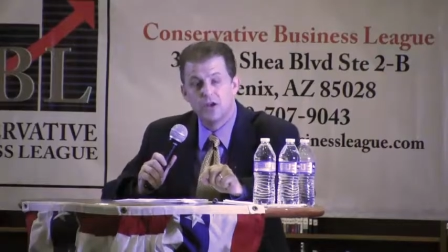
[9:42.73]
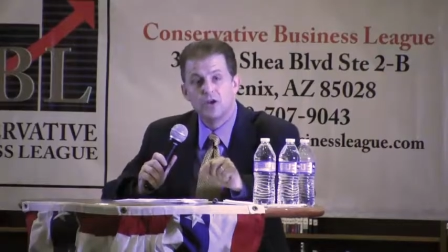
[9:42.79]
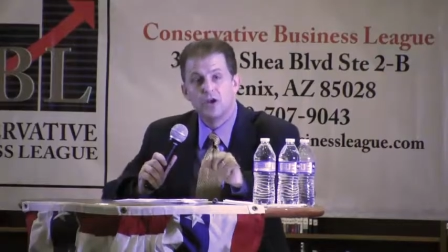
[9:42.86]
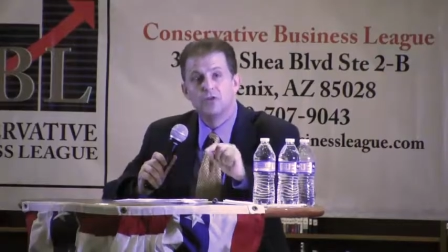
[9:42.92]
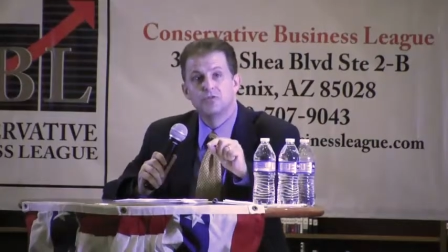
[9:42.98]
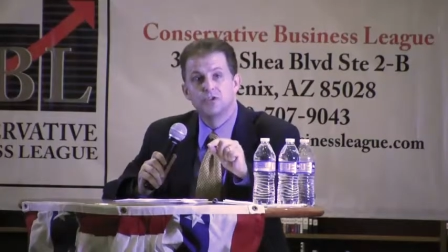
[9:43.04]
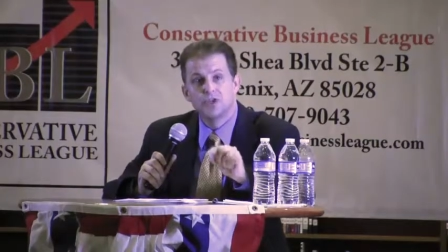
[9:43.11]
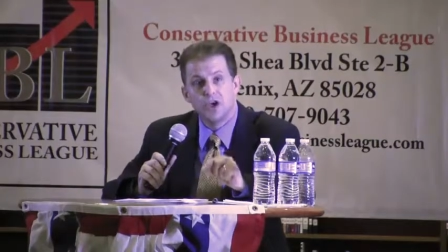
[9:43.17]

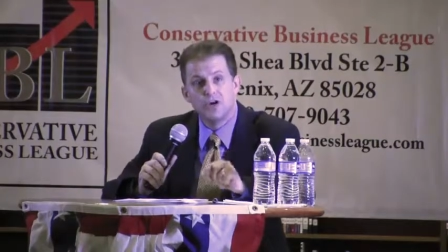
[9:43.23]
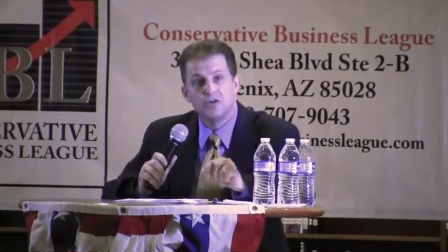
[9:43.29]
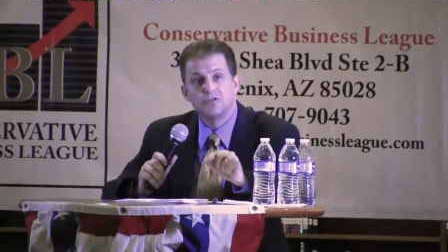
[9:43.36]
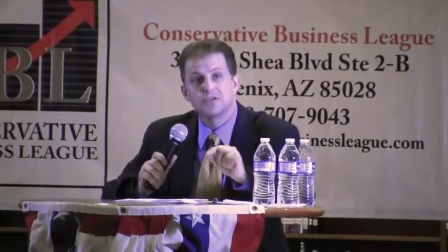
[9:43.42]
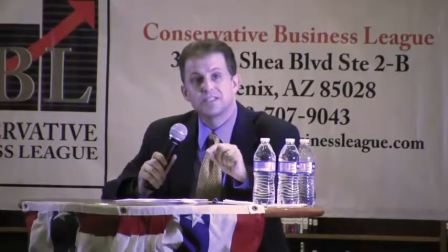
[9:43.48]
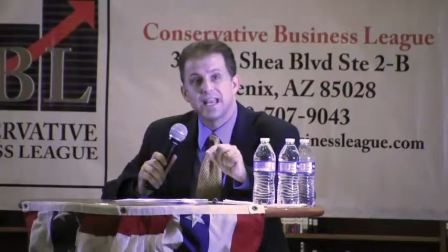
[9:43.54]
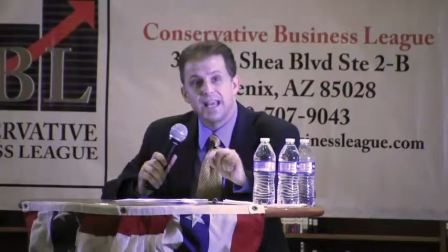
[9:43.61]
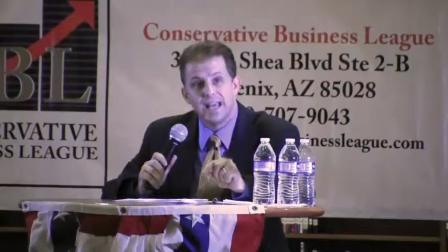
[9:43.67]
who
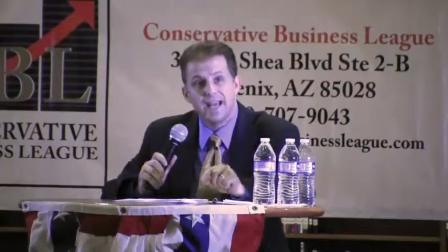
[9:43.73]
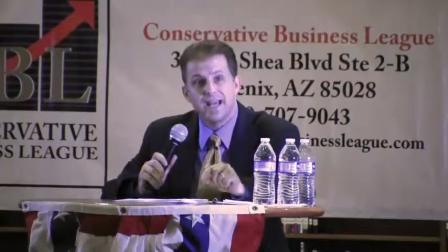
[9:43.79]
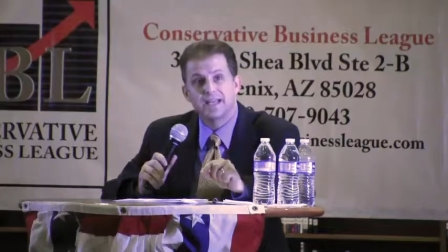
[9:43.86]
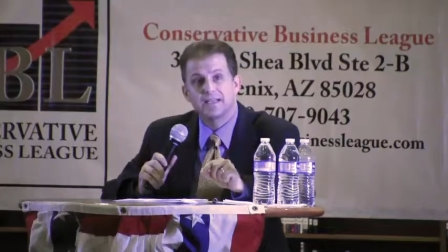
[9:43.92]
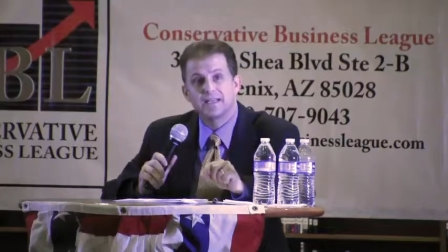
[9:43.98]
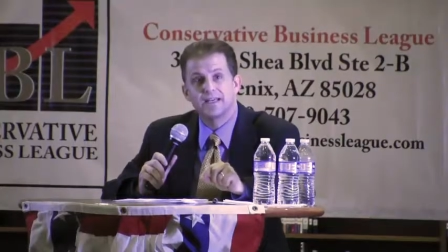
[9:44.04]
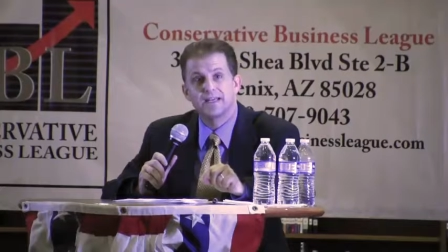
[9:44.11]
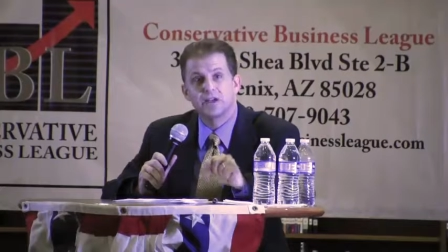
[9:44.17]
chose to
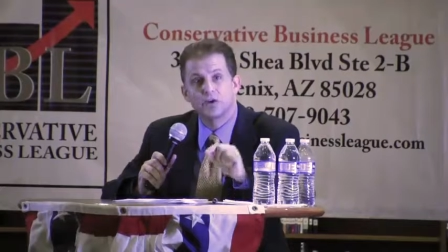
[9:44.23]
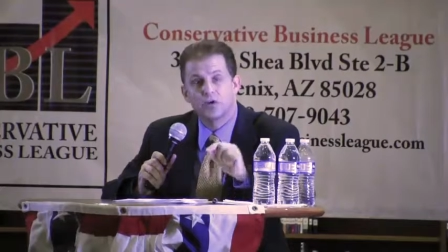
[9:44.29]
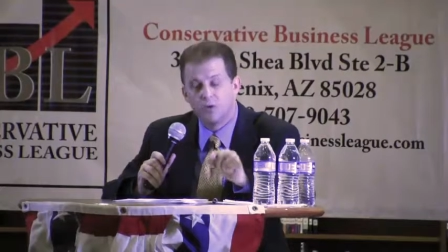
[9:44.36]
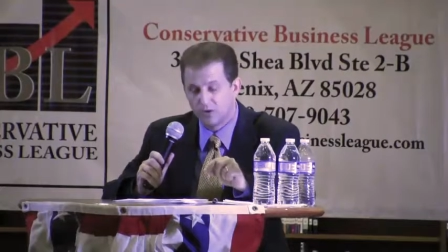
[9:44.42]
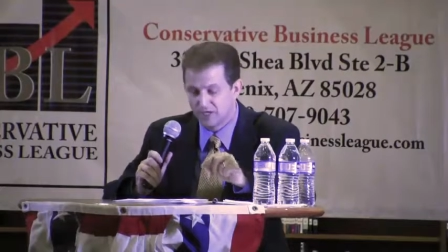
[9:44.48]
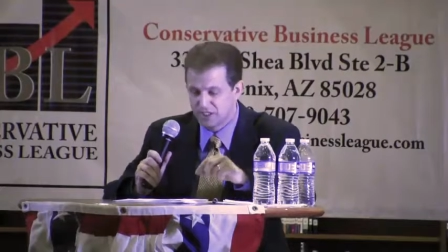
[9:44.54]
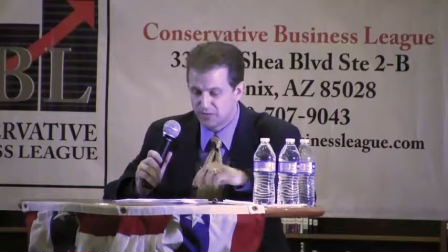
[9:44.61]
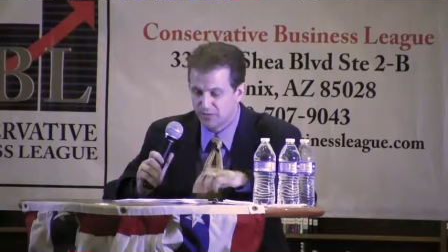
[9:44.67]
act in
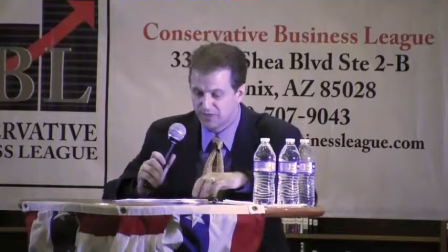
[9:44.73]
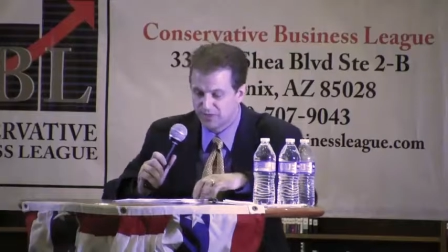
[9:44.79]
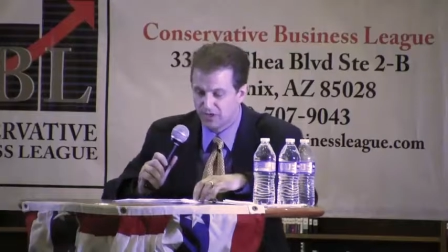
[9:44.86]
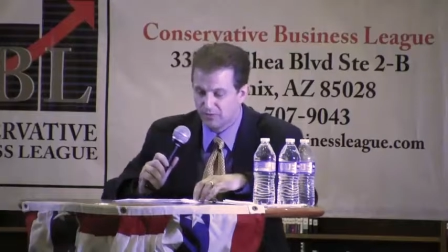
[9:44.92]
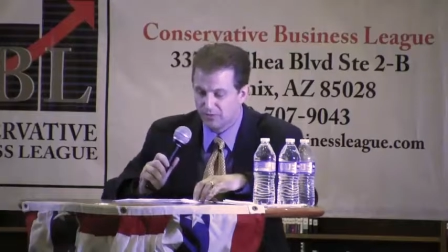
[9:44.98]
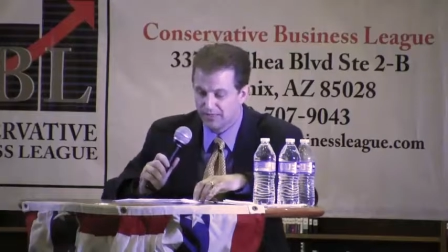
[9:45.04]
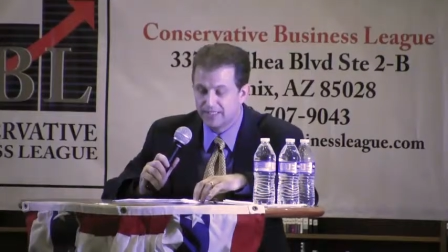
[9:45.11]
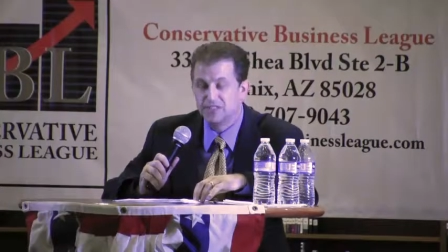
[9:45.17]
accordance with
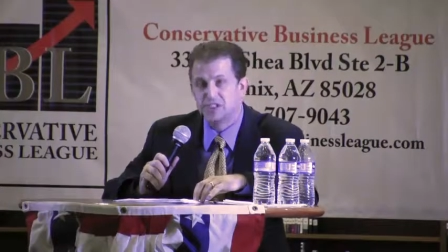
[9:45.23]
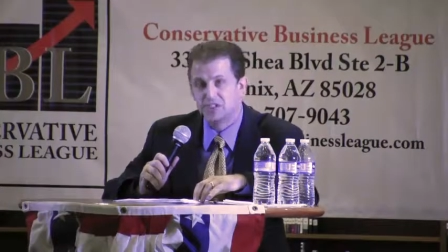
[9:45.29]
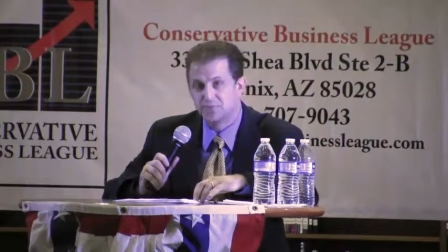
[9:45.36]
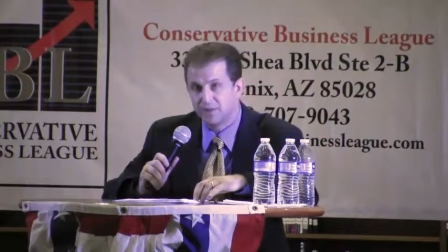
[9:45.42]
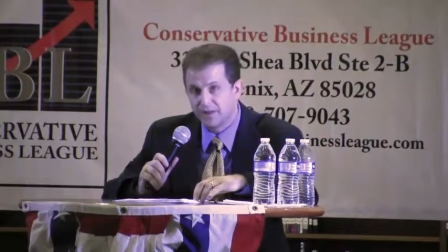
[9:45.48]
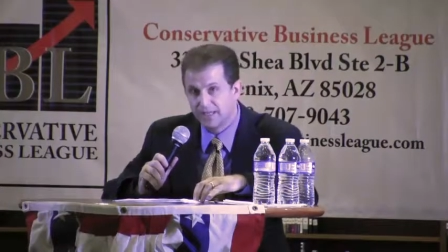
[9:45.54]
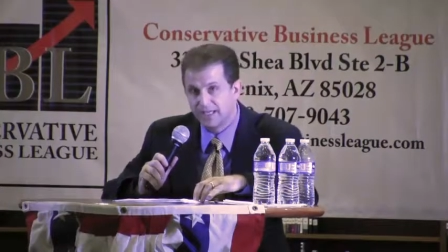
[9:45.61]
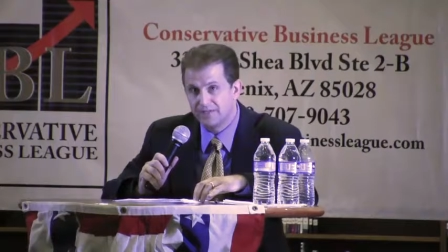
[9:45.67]
their religious
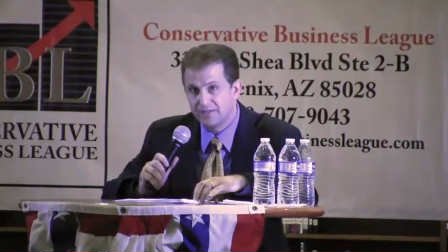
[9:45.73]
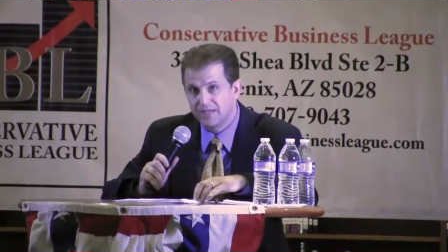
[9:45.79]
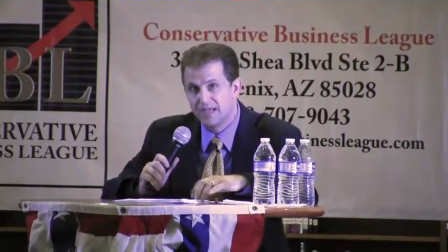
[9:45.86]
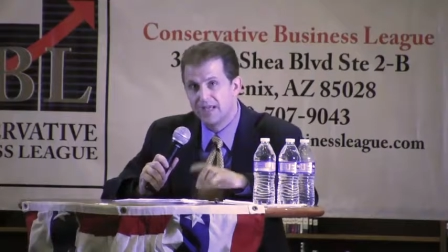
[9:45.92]
beliefs.